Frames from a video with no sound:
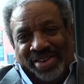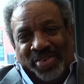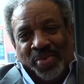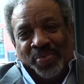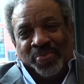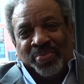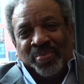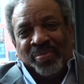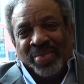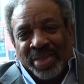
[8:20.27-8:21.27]
doing
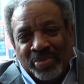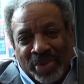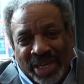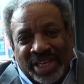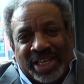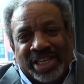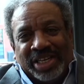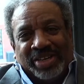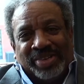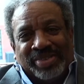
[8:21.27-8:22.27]
without it. We're
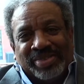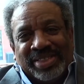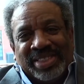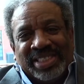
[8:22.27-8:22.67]
flying today.